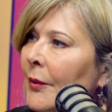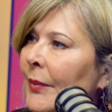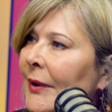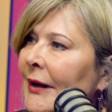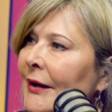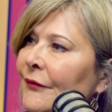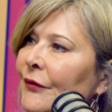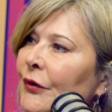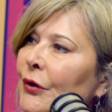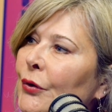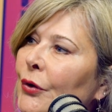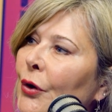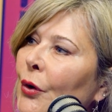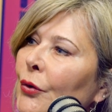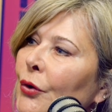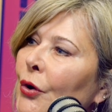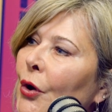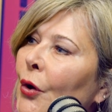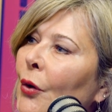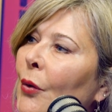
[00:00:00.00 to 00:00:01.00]
but if you
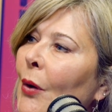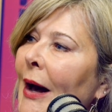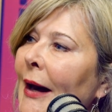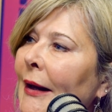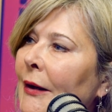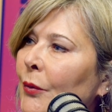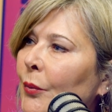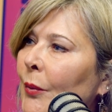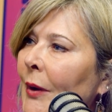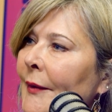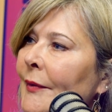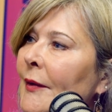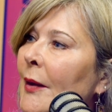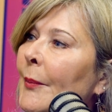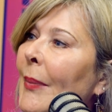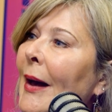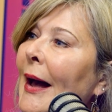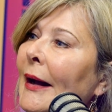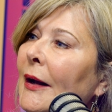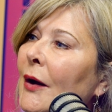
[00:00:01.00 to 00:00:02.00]
don't know how to run the
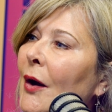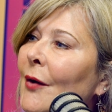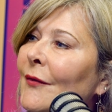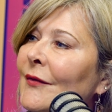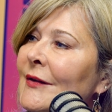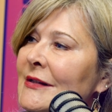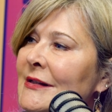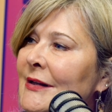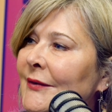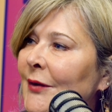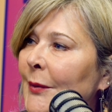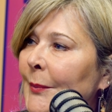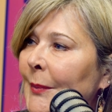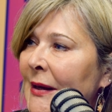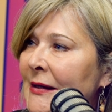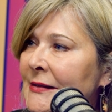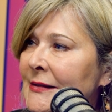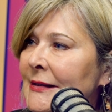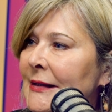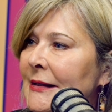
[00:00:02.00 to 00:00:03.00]
back office of a
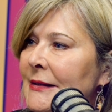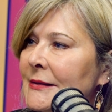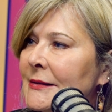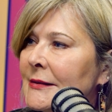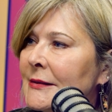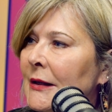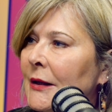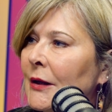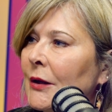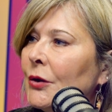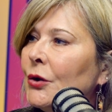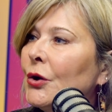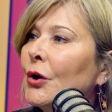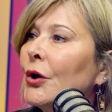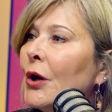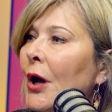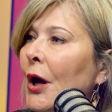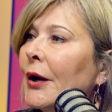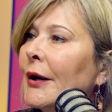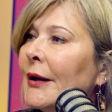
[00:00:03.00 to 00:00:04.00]
business,
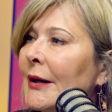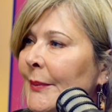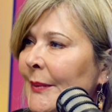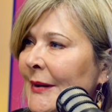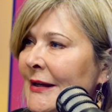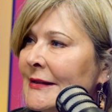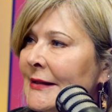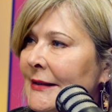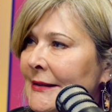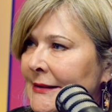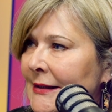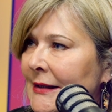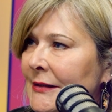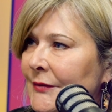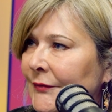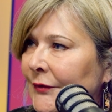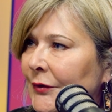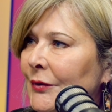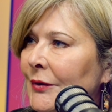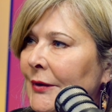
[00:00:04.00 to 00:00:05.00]
you're not going to be
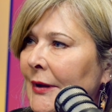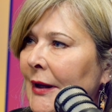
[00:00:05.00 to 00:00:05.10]
successful.